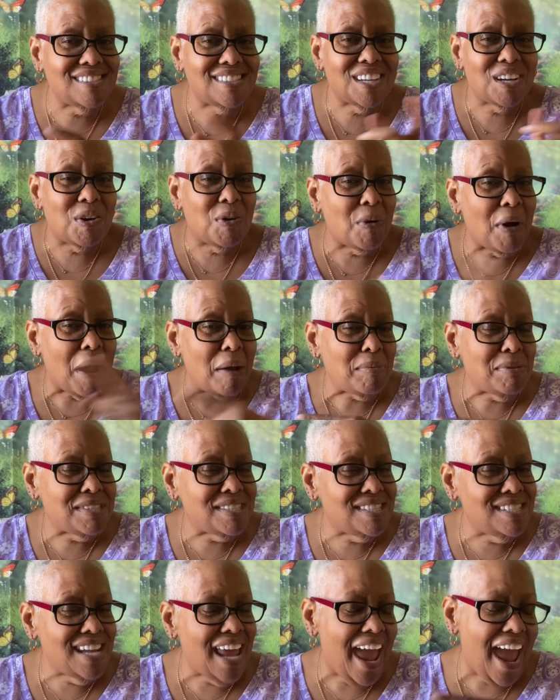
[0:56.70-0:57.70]
Grab a
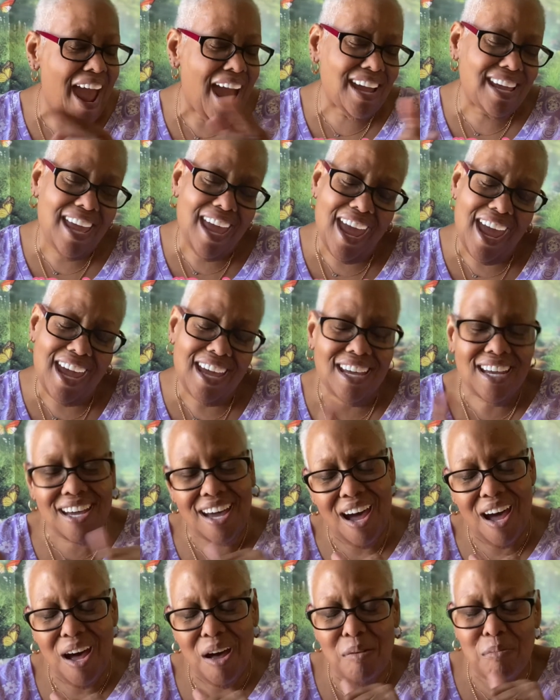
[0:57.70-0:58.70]
snack and
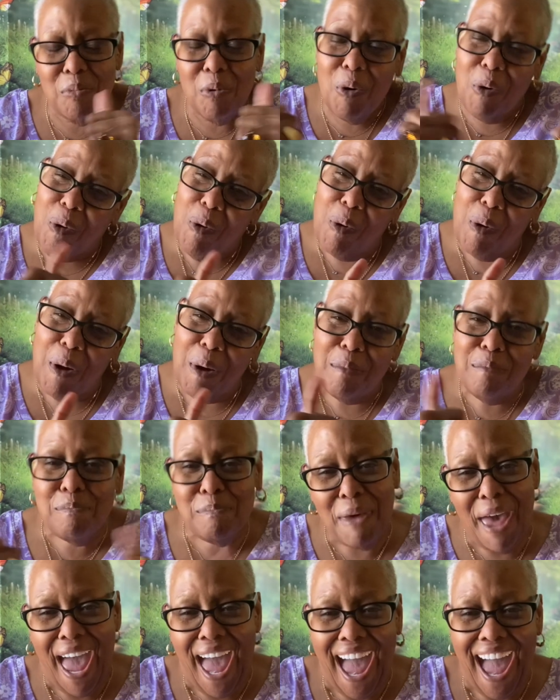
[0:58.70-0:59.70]
come on
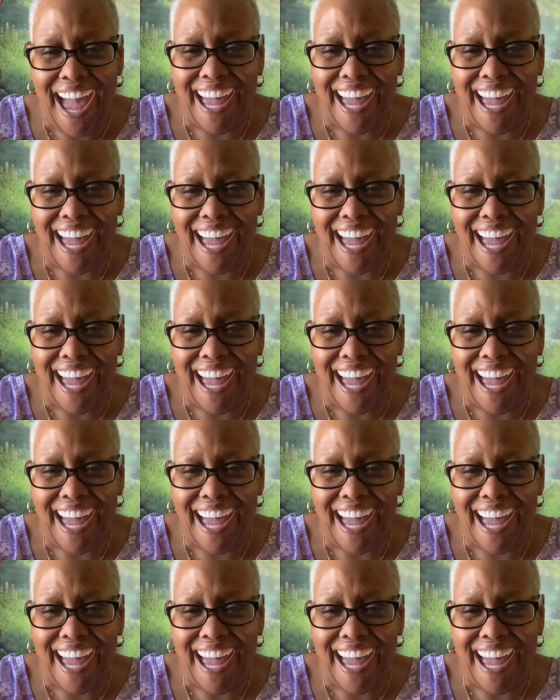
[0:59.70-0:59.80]
back.